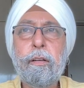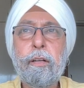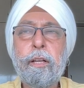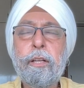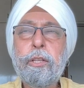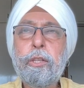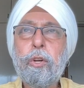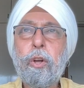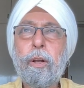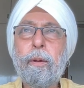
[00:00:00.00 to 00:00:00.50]

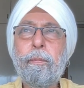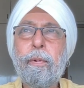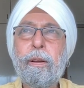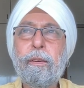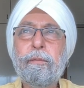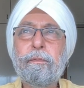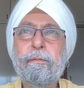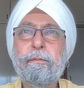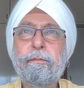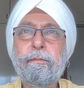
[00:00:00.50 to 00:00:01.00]
Let's talk
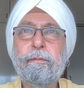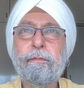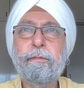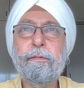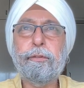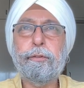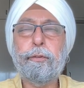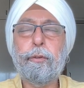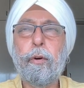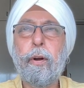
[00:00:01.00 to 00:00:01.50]
about
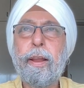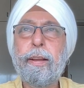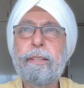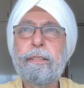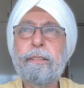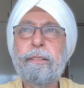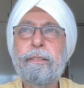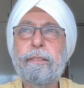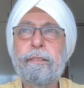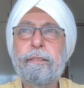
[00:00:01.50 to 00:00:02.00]

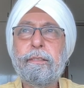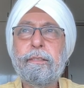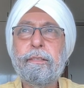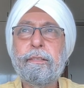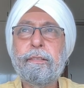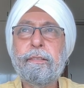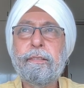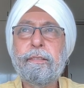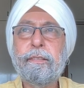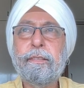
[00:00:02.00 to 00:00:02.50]
friend
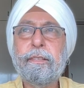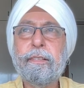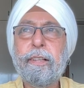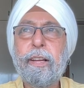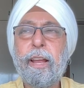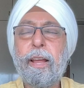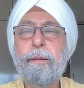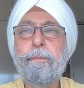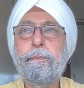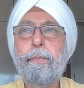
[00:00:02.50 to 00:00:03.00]

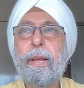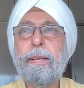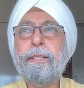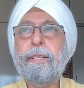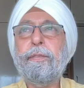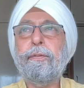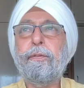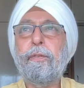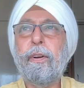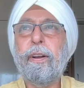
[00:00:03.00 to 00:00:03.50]
and
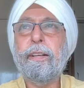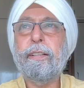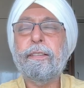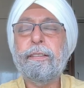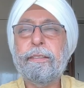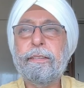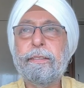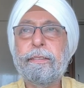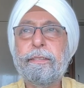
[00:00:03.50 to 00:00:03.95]
best friend.